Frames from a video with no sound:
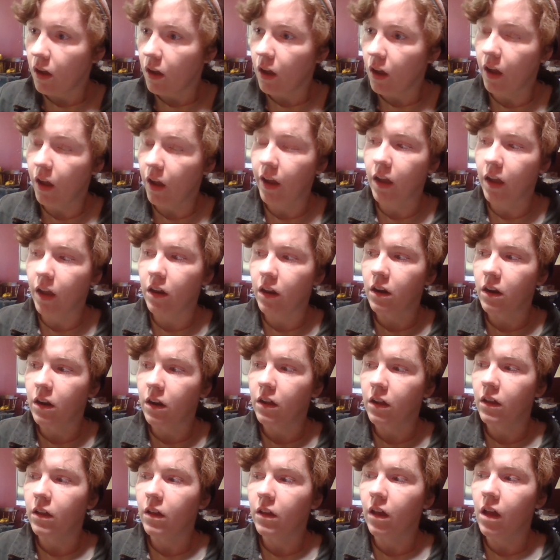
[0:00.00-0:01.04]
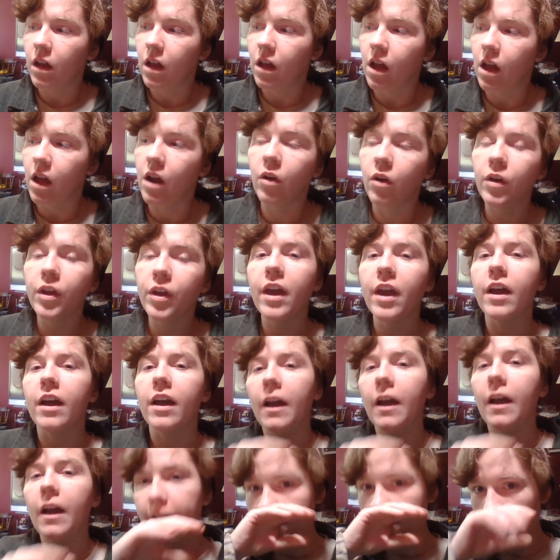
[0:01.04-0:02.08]
And oh yeah,
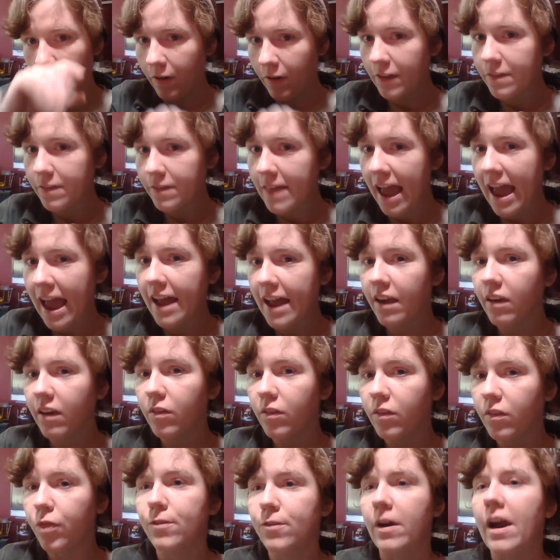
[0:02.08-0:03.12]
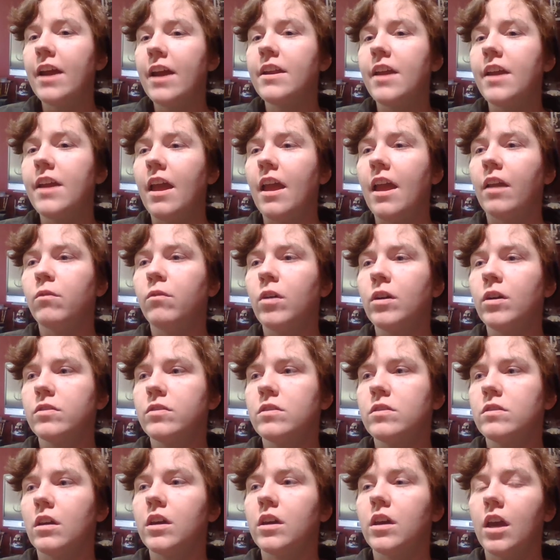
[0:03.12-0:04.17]
because I read that thread and Wes
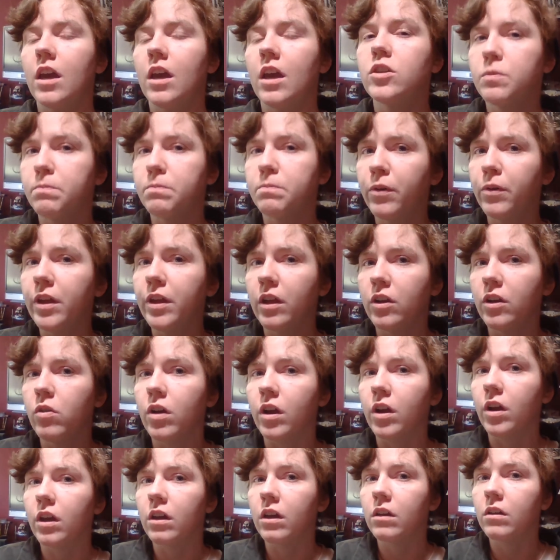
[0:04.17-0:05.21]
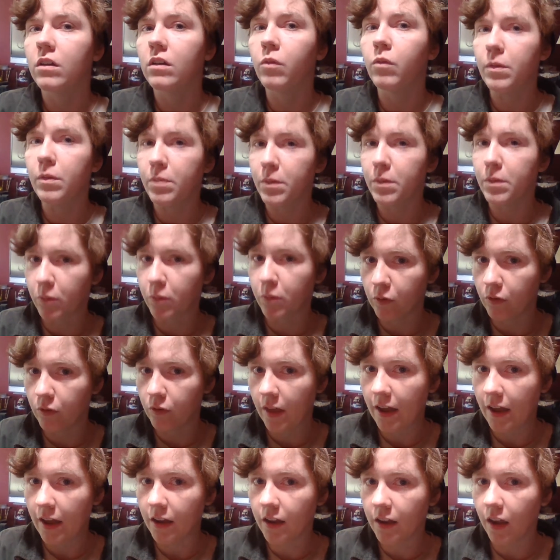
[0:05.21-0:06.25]
was like, it's pretty annoying when people do
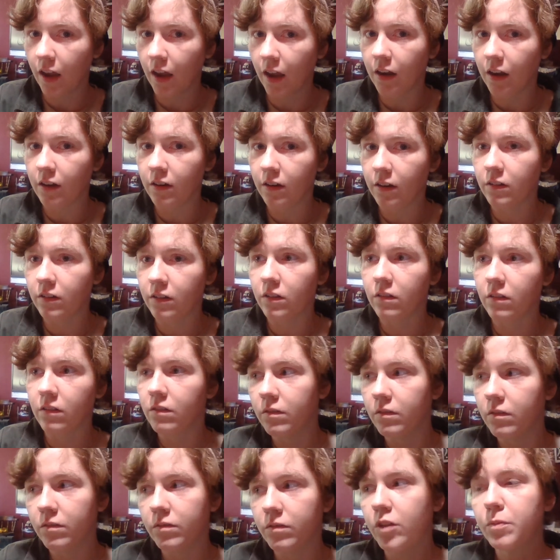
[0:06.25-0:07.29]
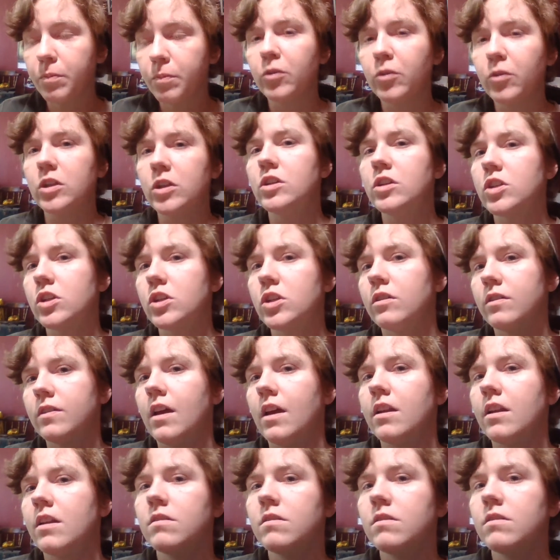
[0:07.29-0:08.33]
that. And this person should have
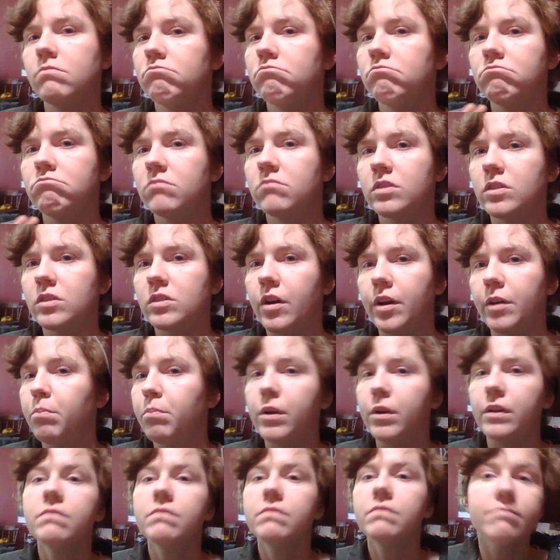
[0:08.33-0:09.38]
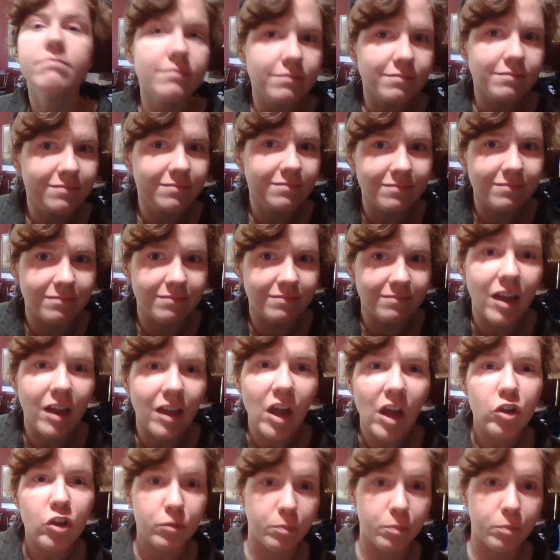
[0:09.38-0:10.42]
said, sorry, but
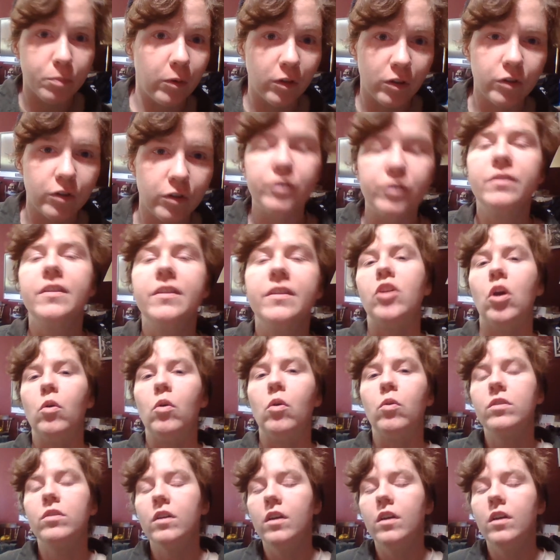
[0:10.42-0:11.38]
spoiler alert, they don't.